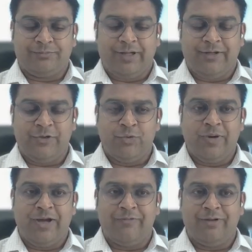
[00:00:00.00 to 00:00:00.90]
I do
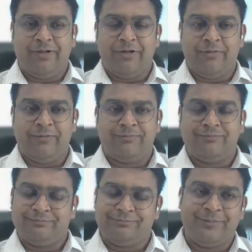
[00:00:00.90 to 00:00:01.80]
have a little
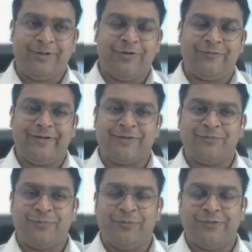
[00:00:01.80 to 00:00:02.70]
bit of a
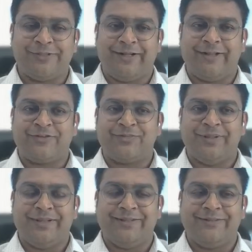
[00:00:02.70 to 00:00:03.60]
exposure and
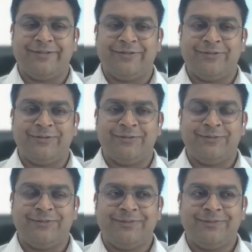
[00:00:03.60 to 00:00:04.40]
experience into